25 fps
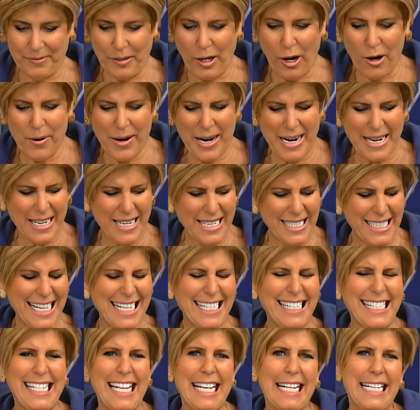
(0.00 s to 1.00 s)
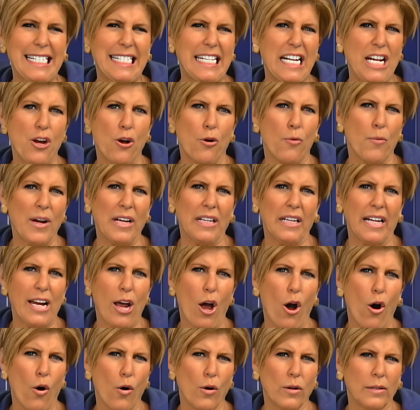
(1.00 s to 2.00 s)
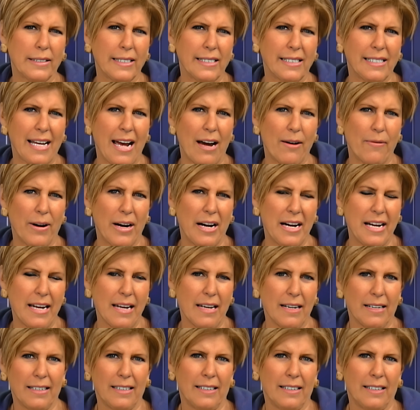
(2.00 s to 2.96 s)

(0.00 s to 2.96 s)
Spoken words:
All right, because at 60, you're really old. Is that right?